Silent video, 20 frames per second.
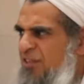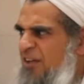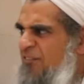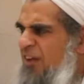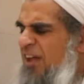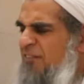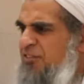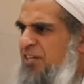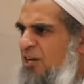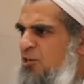They've
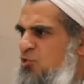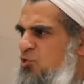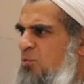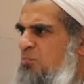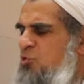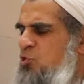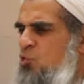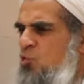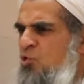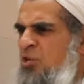left out
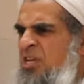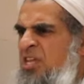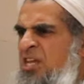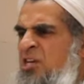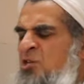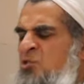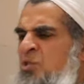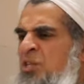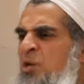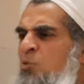some zururi
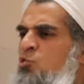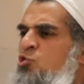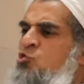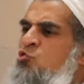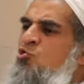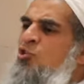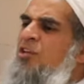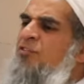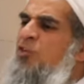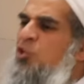in the wuzu
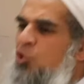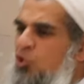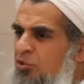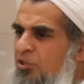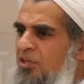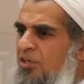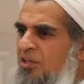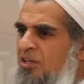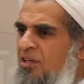is not even done.